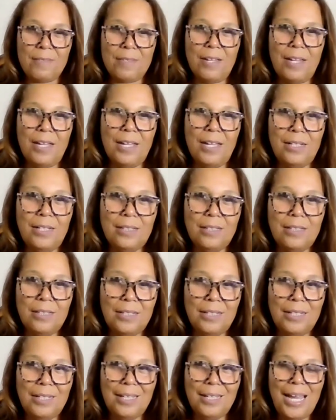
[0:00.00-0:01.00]
Right?
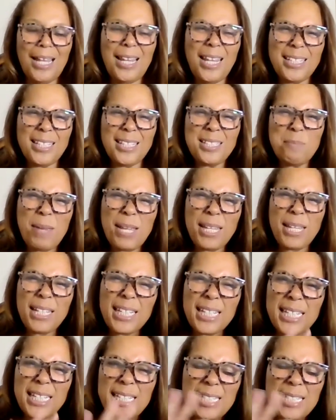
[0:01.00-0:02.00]
I like to make it
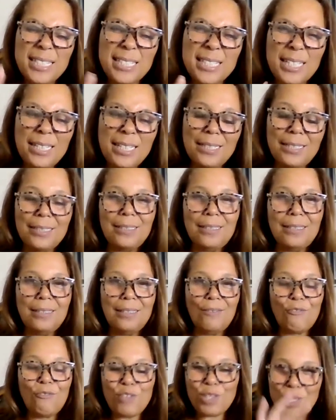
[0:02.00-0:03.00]
easy
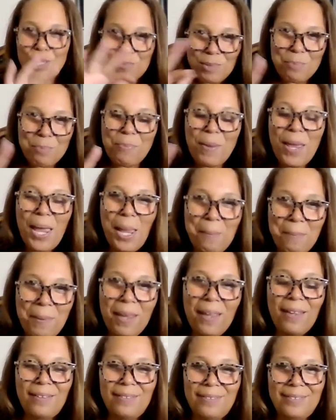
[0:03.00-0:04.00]
for them to pay
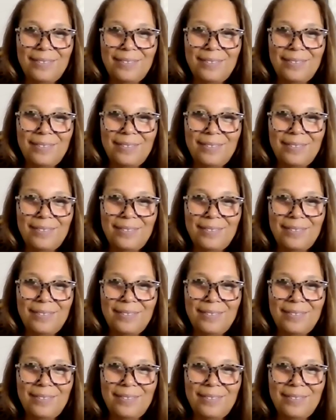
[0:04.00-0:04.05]
me.